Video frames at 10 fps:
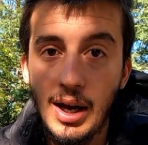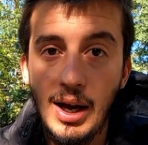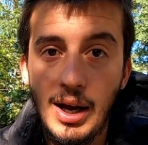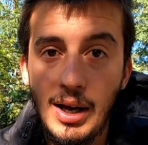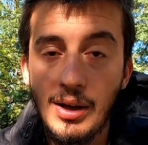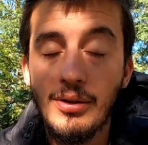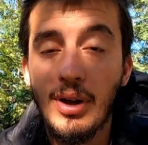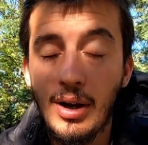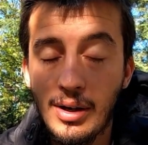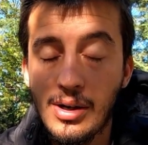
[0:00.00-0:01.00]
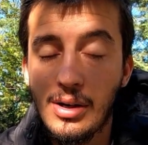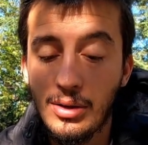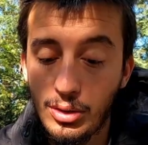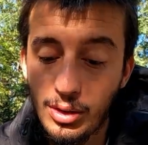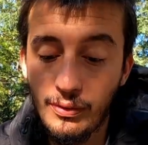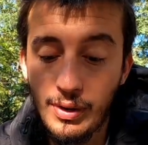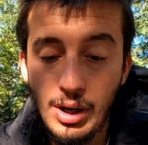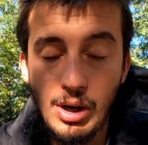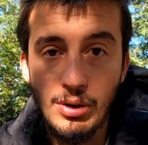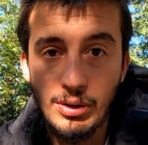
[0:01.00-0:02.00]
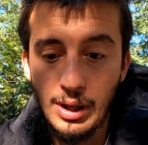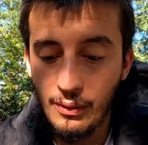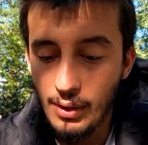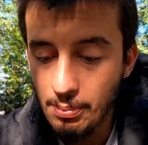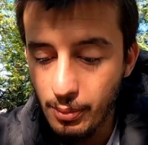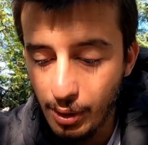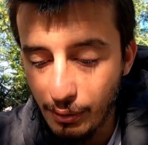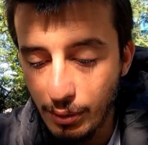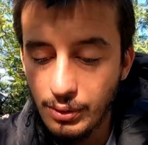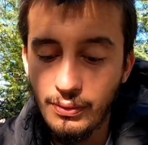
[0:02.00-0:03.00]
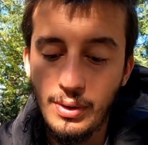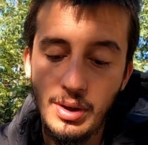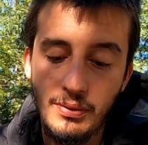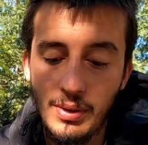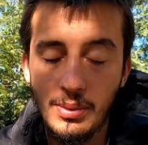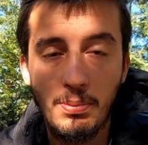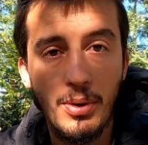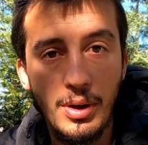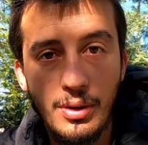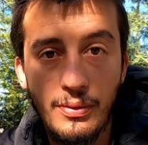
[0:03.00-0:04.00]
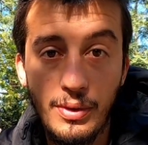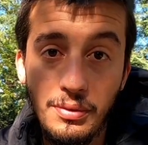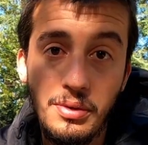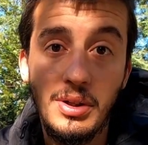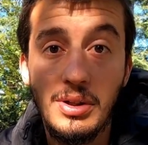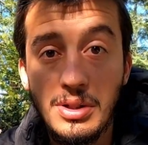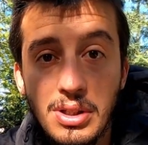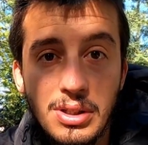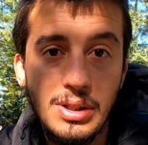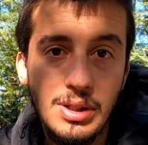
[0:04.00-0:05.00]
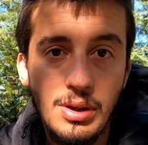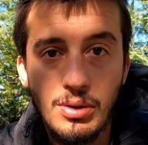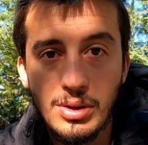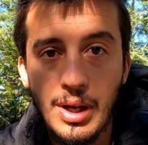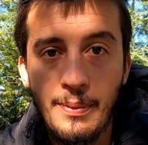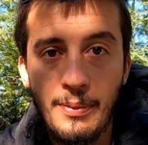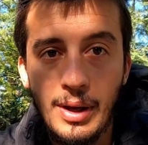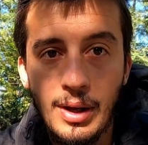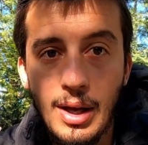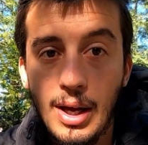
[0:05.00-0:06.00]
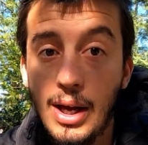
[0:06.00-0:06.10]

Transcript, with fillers: and they are looking very good, like 1.45, 1.50, 60 or something.